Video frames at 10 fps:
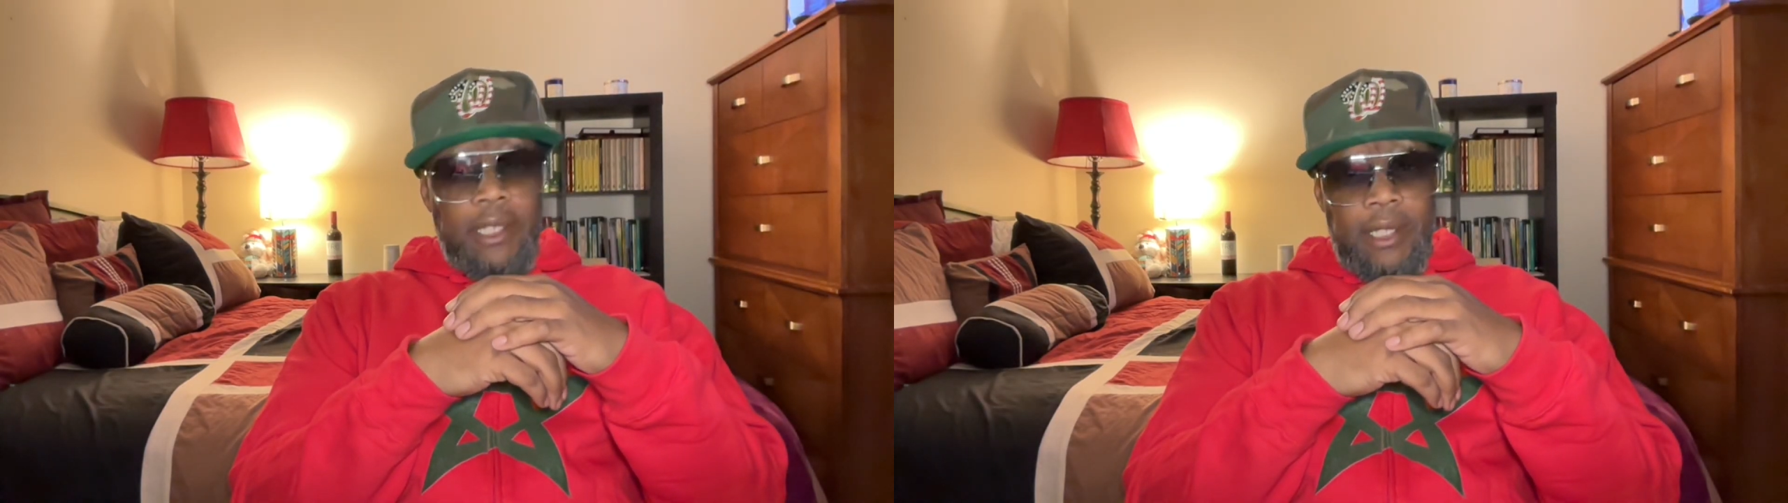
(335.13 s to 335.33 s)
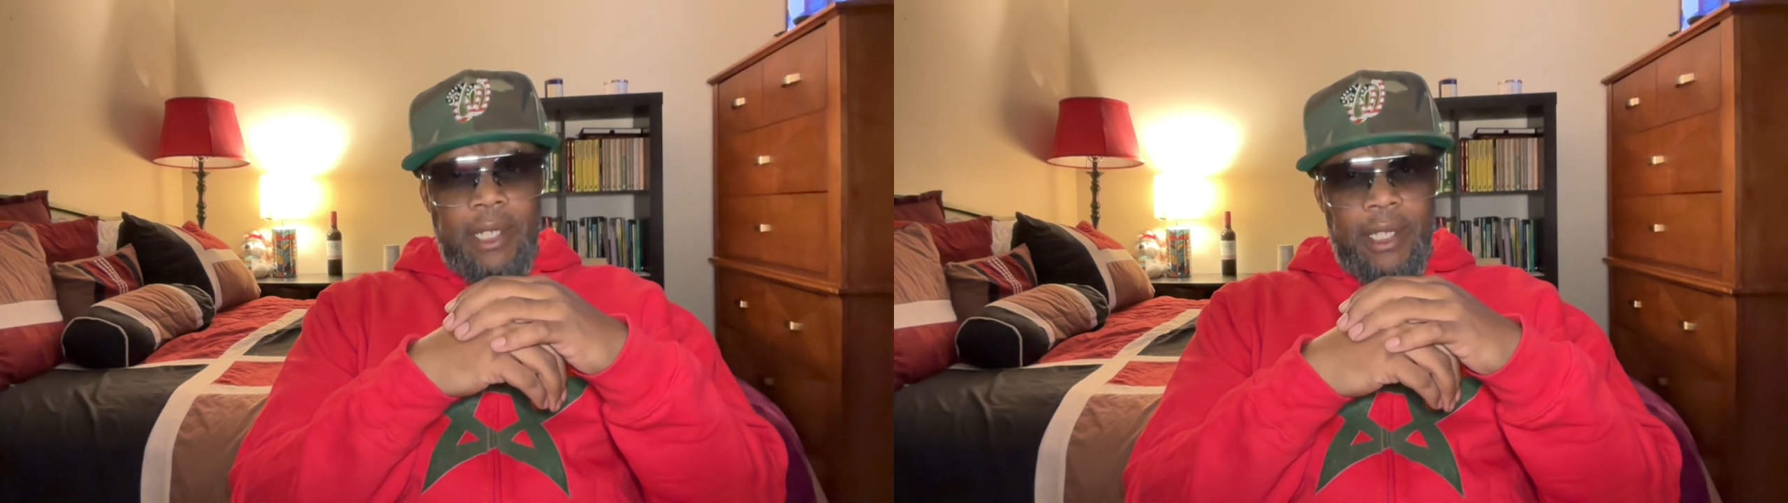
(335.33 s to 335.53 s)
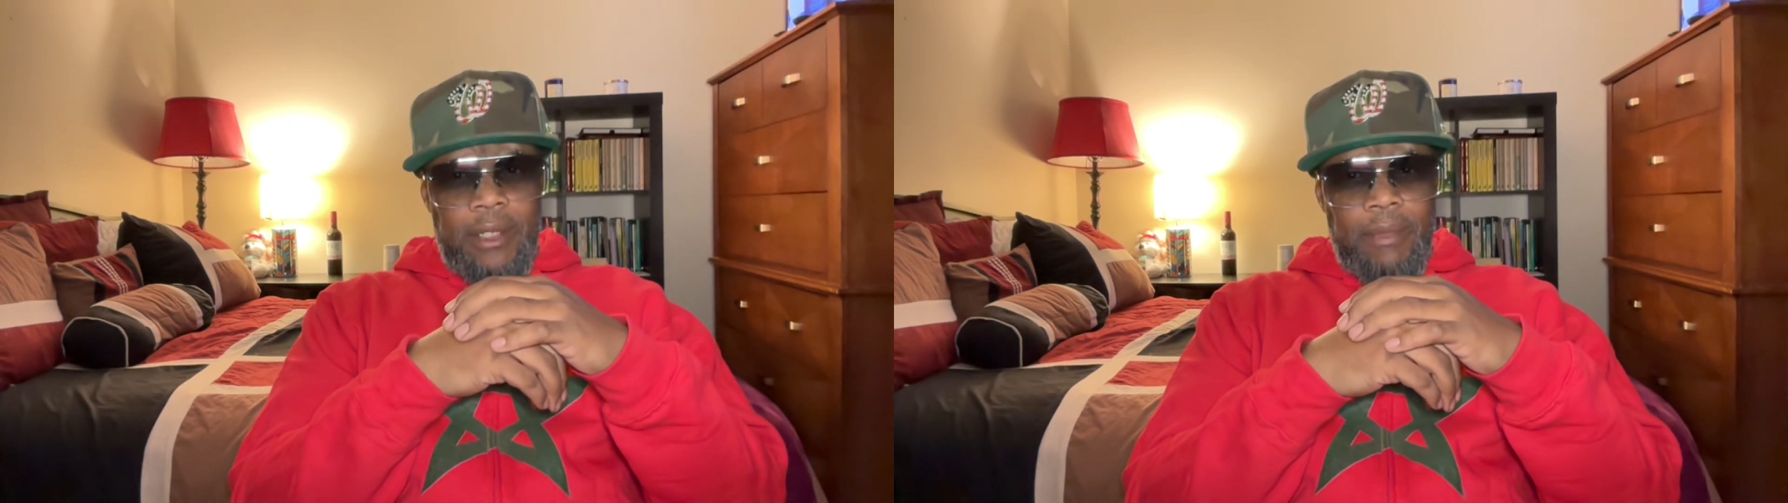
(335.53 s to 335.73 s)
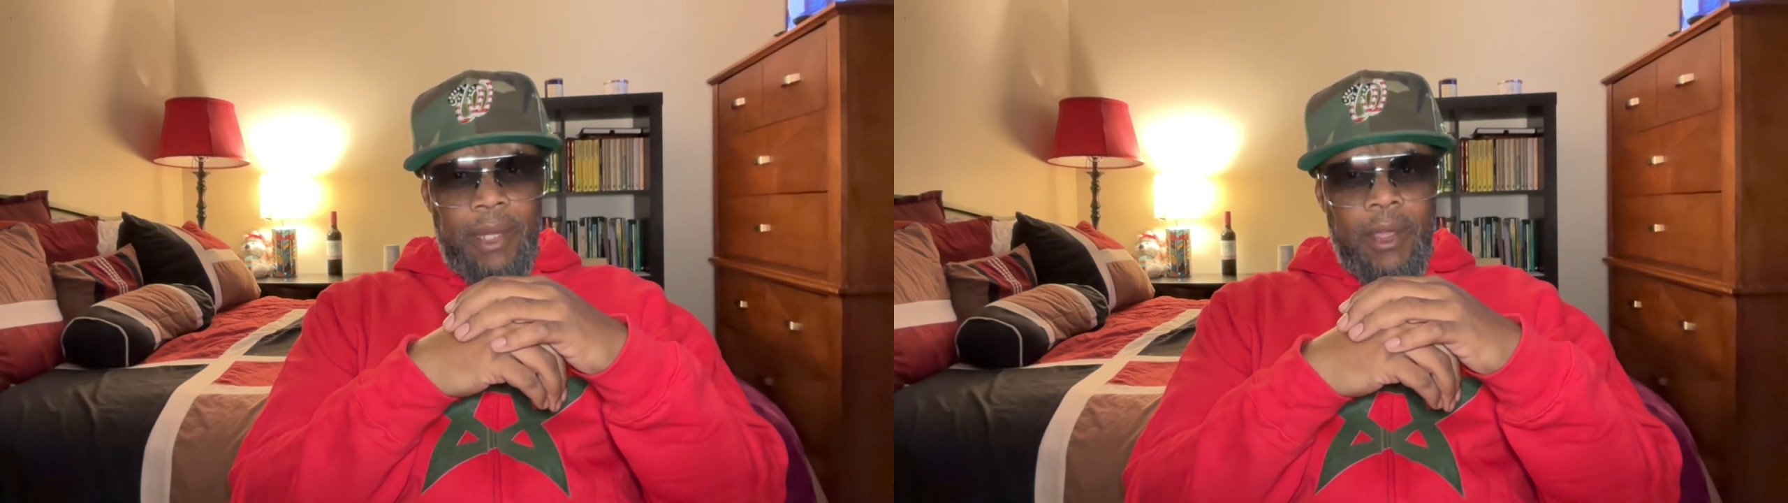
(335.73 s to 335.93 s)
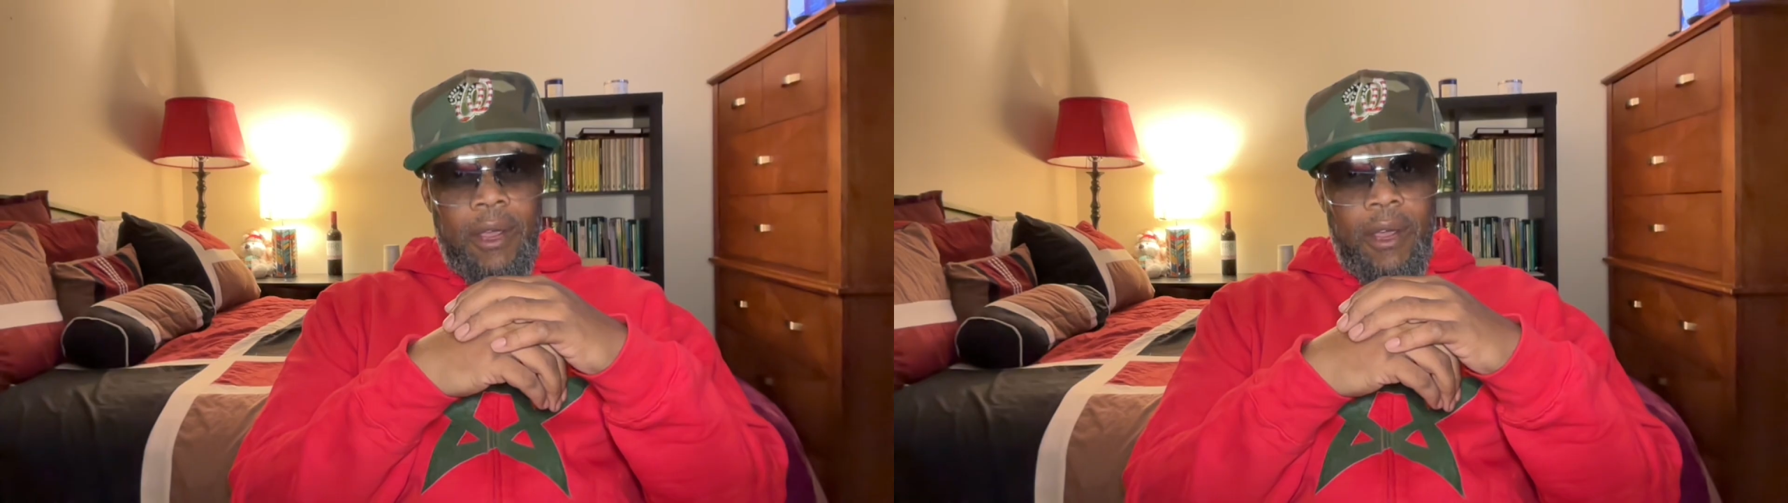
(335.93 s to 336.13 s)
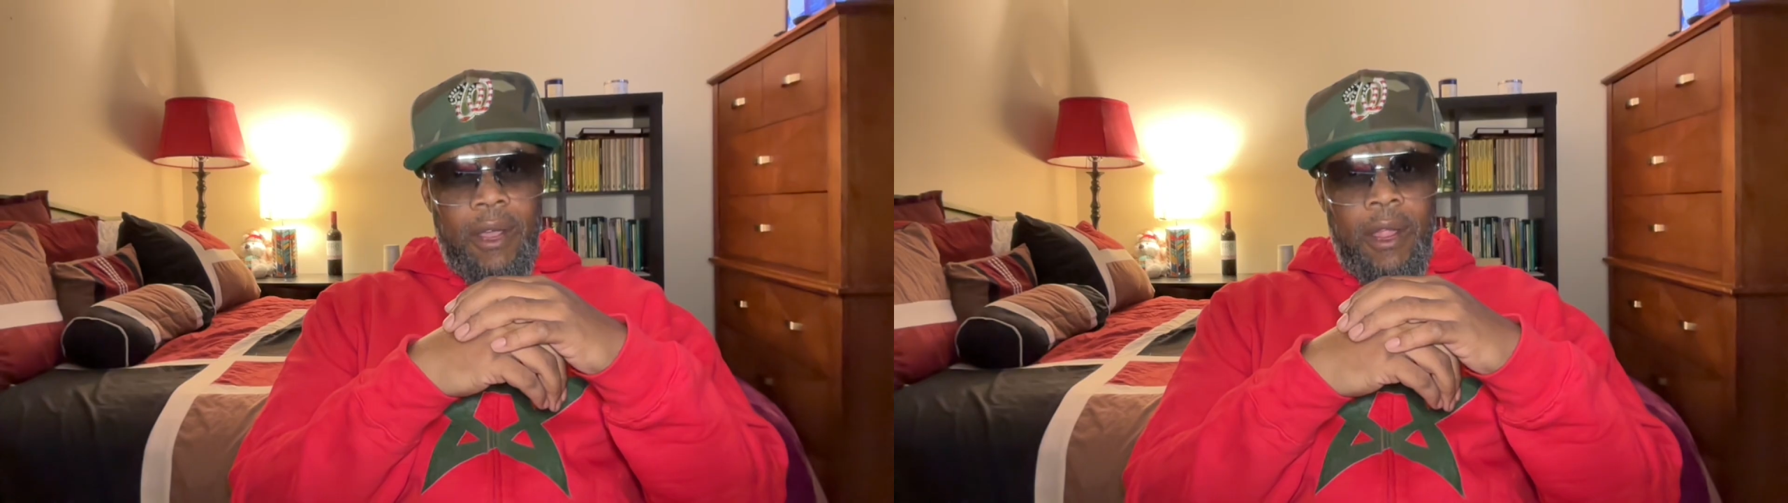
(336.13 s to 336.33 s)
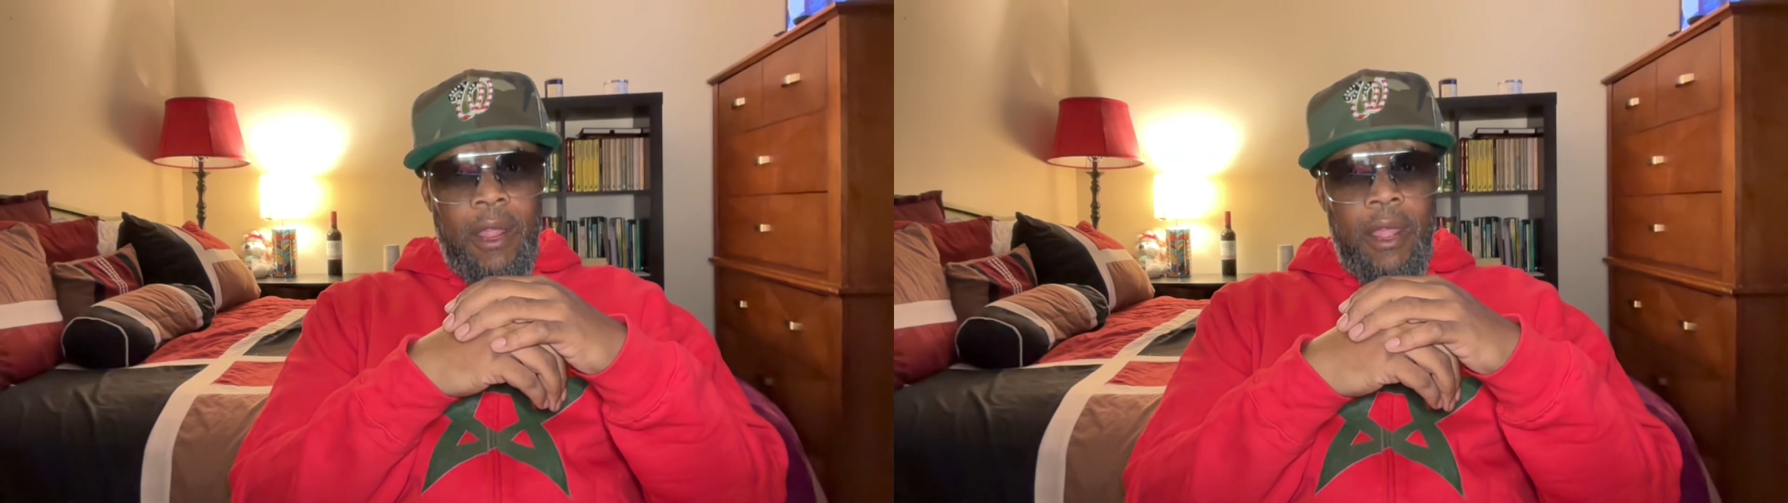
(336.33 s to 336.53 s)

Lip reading: just to get to my car